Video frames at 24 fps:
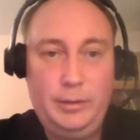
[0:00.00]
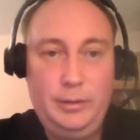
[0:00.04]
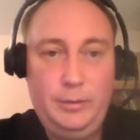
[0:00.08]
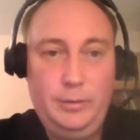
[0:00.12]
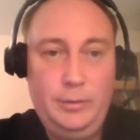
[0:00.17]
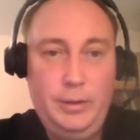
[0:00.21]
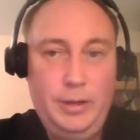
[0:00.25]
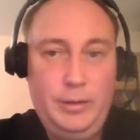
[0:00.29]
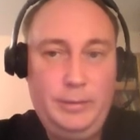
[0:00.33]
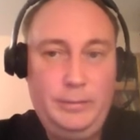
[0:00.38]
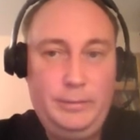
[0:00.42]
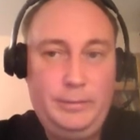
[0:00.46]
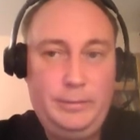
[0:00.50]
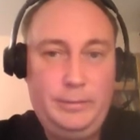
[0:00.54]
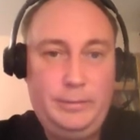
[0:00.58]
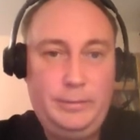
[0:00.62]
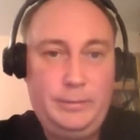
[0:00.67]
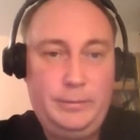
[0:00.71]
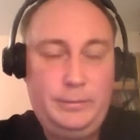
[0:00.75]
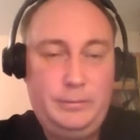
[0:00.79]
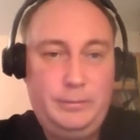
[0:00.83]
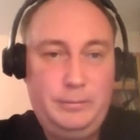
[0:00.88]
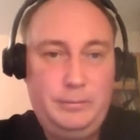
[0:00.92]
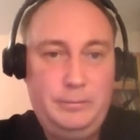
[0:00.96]
You have
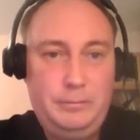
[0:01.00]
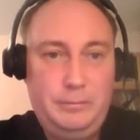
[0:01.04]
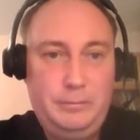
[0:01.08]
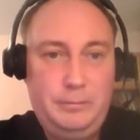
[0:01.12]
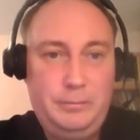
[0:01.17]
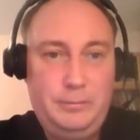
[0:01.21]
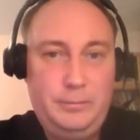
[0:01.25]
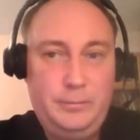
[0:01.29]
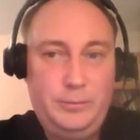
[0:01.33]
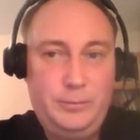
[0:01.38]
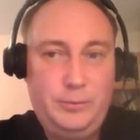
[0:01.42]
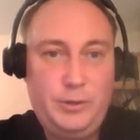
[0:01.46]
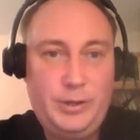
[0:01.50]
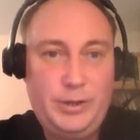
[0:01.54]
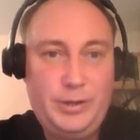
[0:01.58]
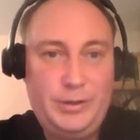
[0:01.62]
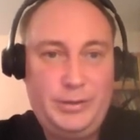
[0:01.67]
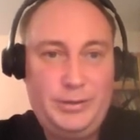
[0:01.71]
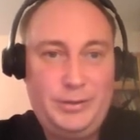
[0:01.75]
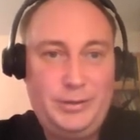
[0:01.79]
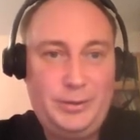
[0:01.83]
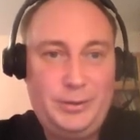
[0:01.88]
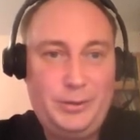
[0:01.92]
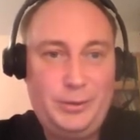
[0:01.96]

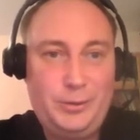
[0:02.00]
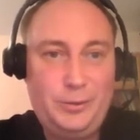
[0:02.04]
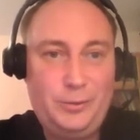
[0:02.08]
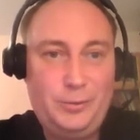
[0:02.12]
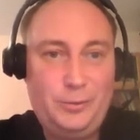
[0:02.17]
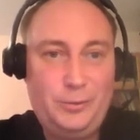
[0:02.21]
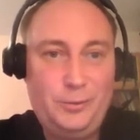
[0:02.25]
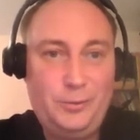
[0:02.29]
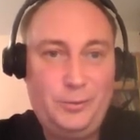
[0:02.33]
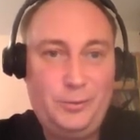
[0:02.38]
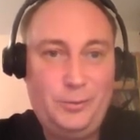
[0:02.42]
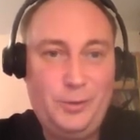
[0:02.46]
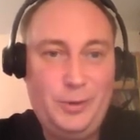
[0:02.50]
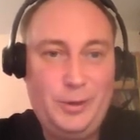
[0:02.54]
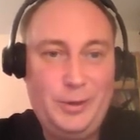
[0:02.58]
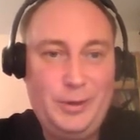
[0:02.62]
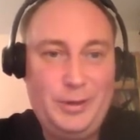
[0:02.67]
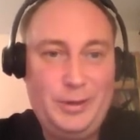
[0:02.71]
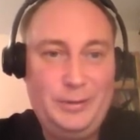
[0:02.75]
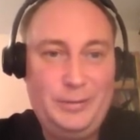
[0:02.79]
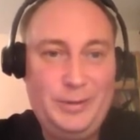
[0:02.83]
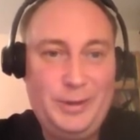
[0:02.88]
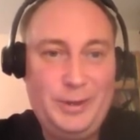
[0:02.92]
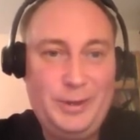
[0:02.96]
just to
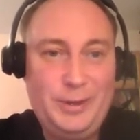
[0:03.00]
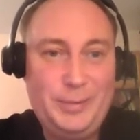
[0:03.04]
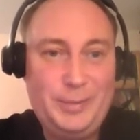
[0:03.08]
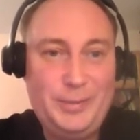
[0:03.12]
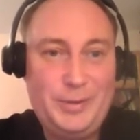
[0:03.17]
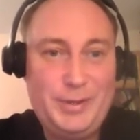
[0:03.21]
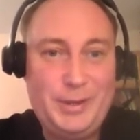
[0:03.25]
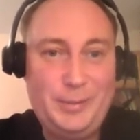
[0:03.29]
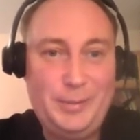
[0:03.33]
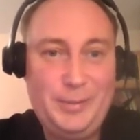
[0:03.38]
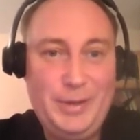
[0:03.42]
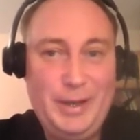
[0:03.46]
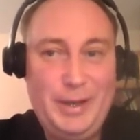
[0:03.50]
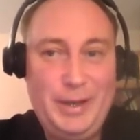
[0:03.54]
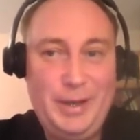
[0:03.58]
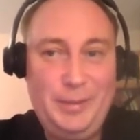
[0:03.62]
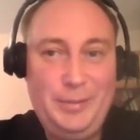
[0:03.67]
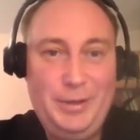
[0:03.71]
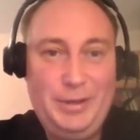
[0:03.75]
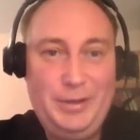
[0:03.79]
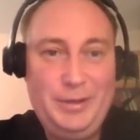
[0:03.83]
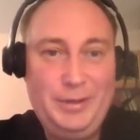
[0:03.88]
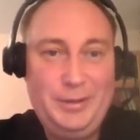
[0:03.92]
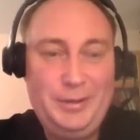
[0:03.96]
develop some
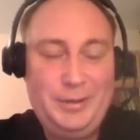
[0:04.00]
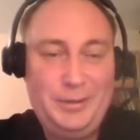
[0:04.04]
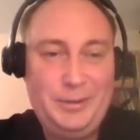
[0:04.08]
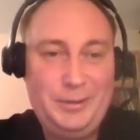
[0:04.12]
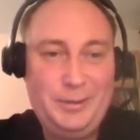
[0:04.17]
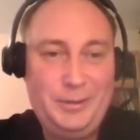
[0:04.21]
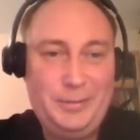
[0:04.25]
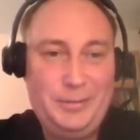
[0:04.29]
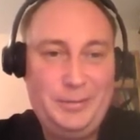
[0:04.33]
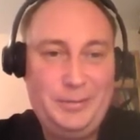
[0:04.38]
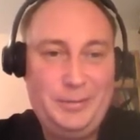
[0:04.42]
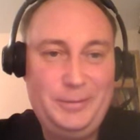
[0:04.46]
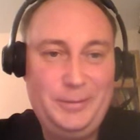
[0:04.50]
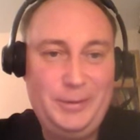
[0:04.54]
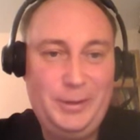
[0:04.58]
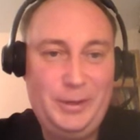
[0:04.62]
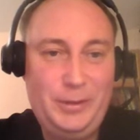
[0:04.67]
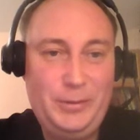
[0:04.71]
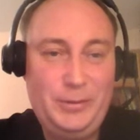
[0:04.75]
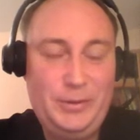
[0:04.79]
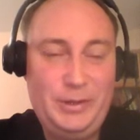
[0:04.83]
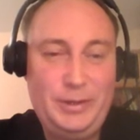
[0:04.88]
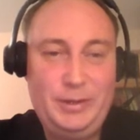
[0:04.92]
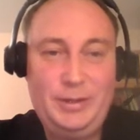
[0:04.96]
habit of
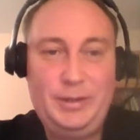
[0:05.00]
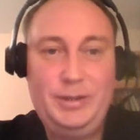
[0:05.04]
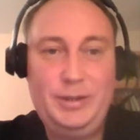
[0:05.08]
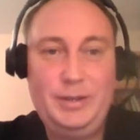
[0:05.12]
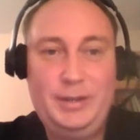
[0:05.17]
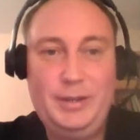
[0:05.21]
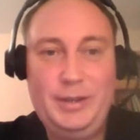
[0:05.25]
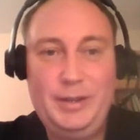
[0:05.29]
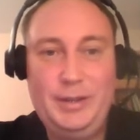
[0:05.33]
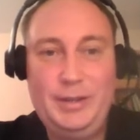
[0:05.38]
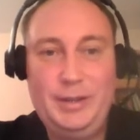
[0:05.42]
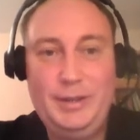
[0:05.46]
using